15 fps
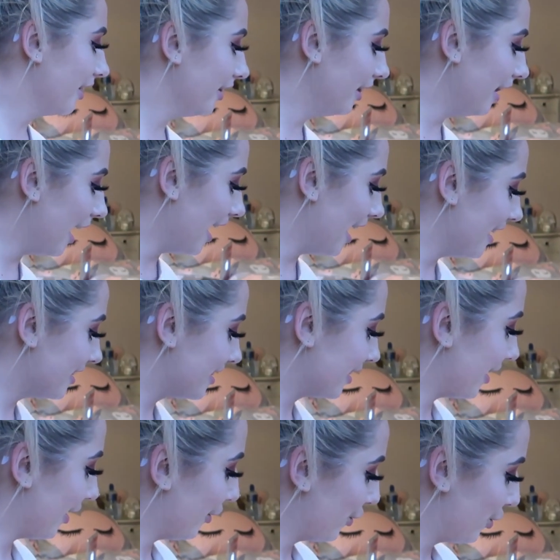Let's
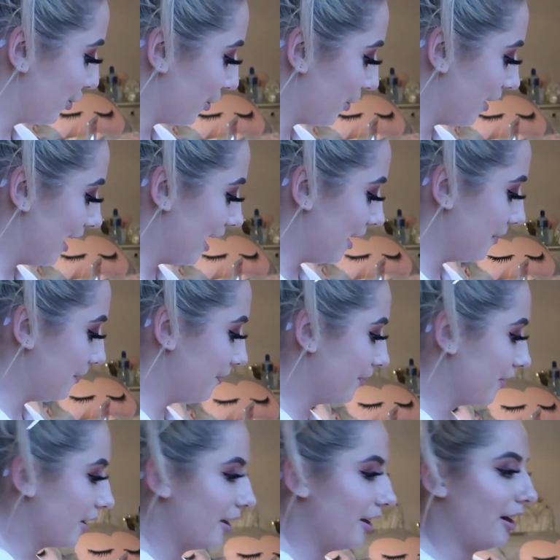go through it.
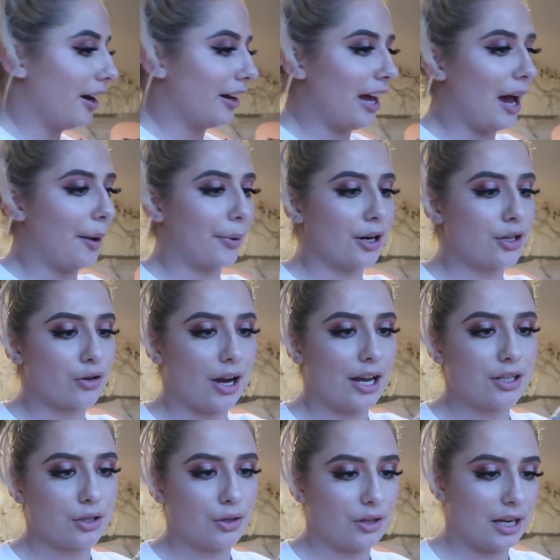Okay, I'm going to try
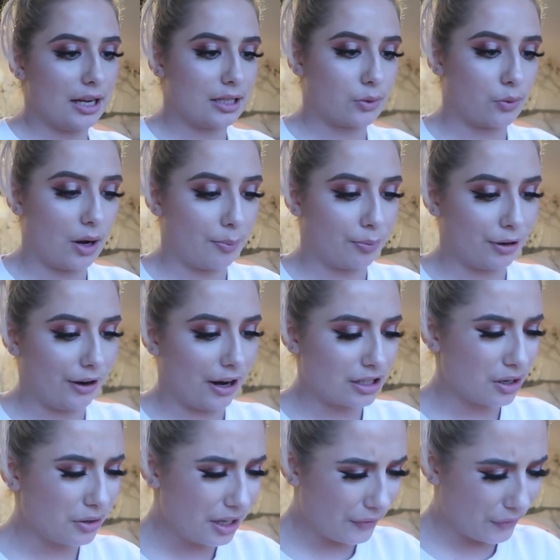and do this quite brief. I
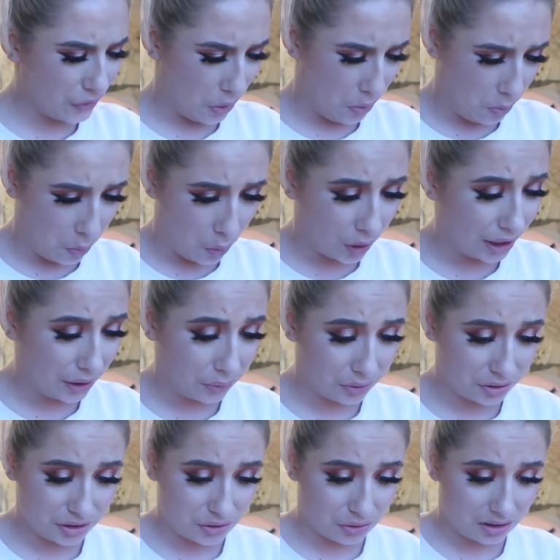don't even know what I
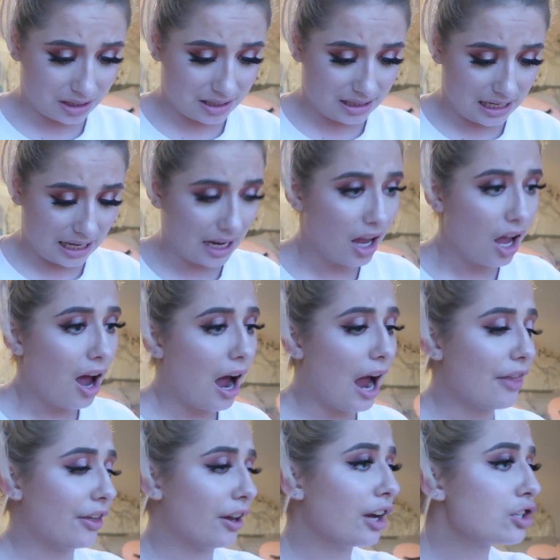ordered, honestly.
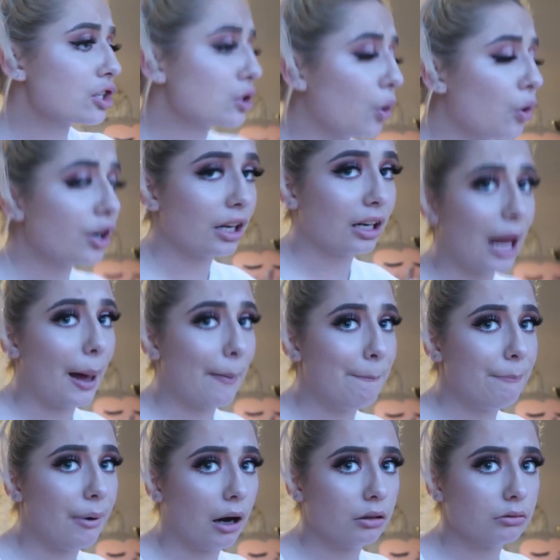I think I just ordered like
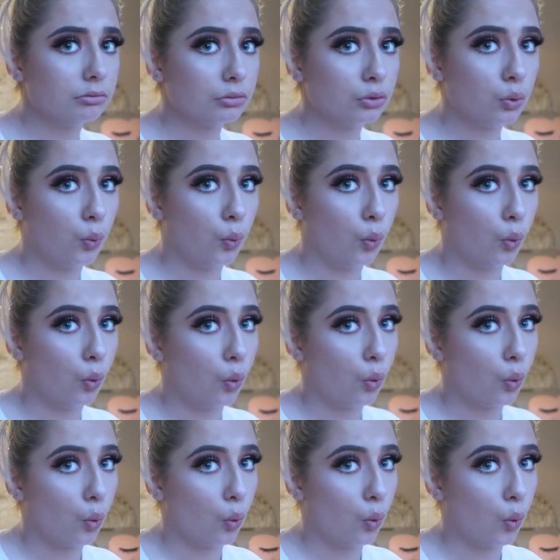a...
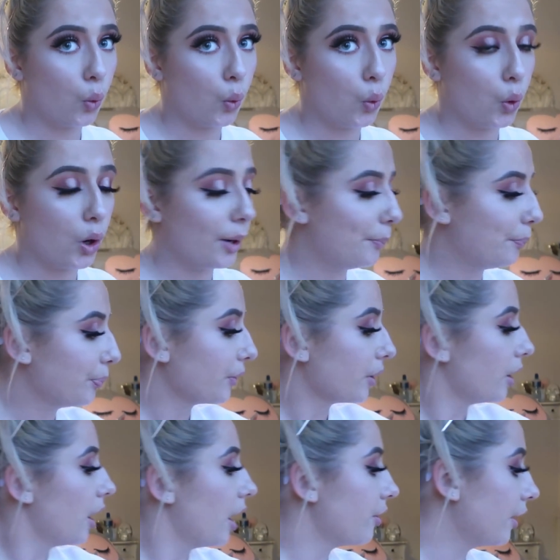I
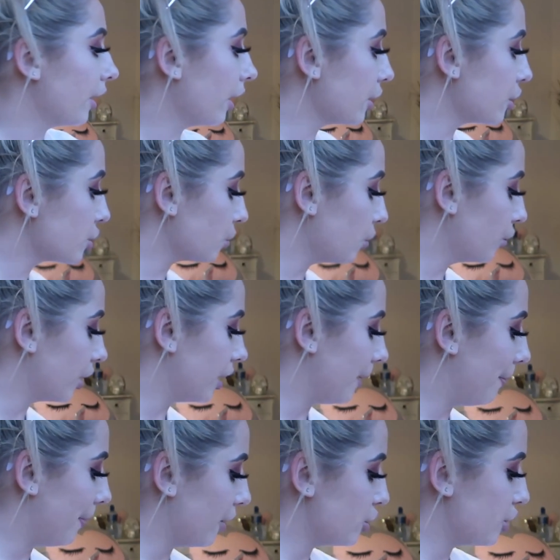think I just ordered
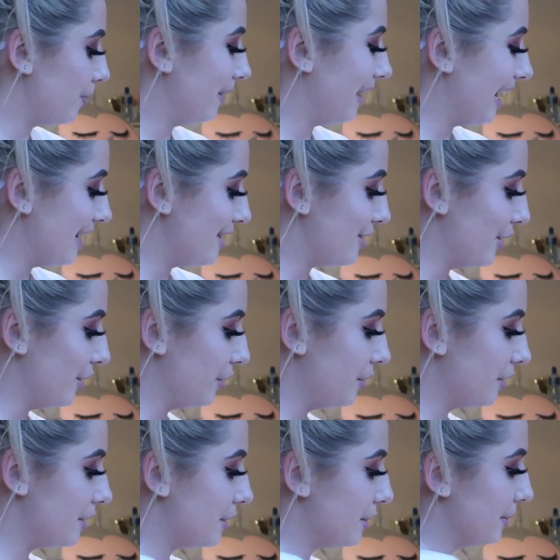a bunch of play
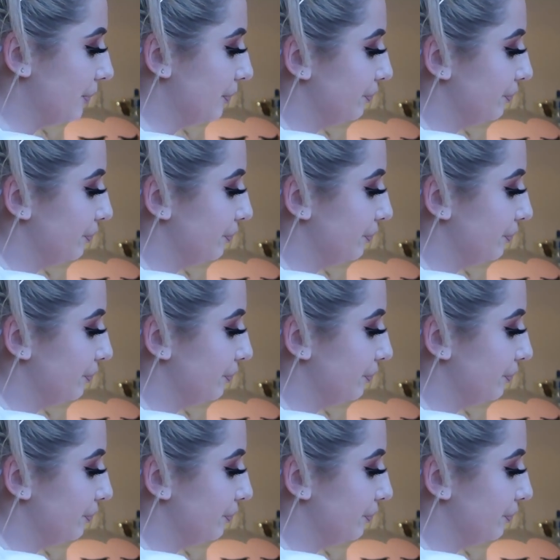suits.